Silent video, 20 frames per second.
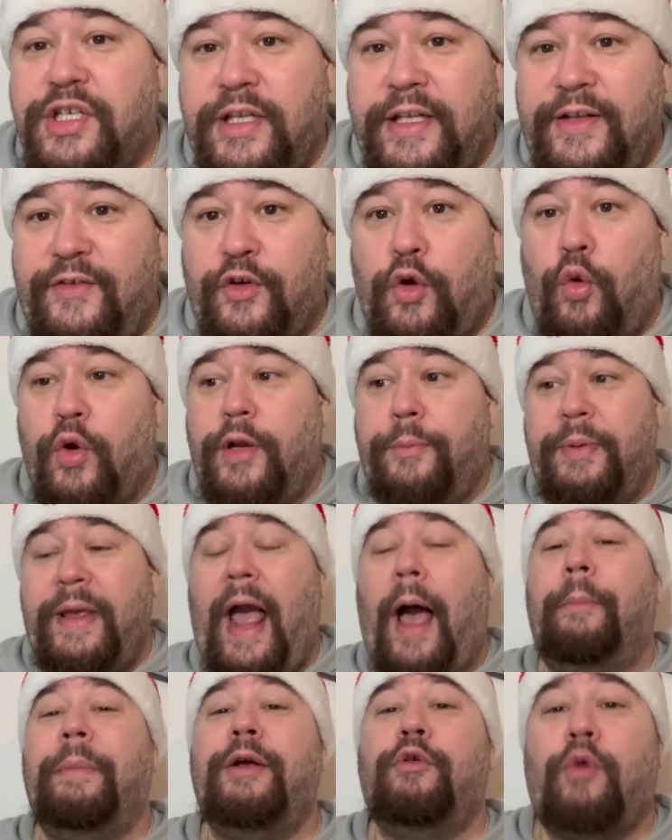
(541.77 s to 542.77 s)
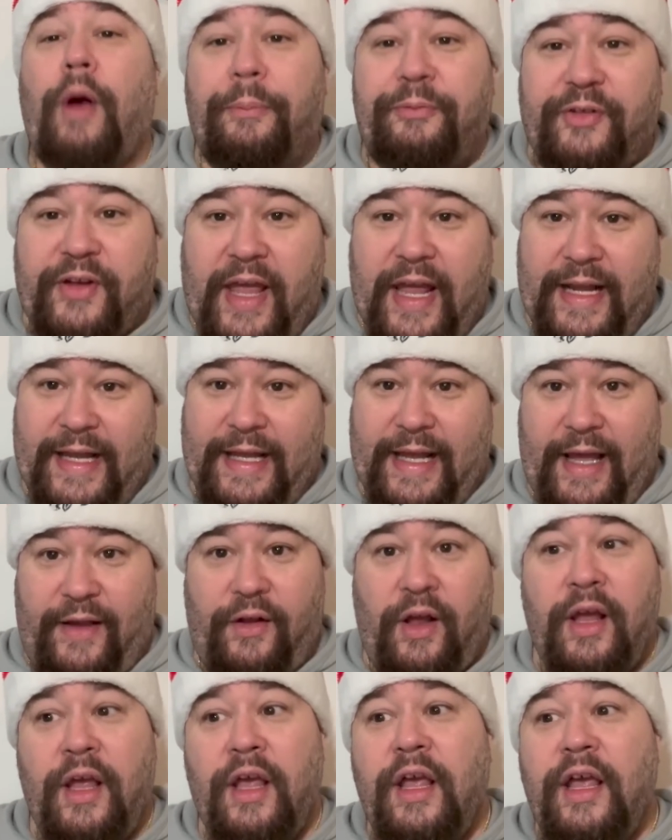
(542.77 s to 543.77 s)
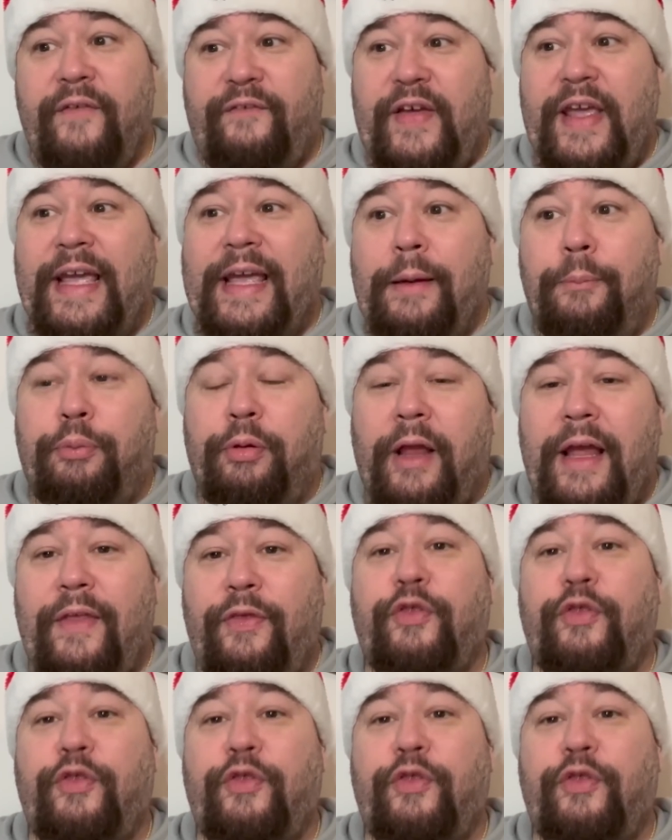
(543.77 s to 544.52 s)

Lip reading: is going to be, how many reps can he get? If he can play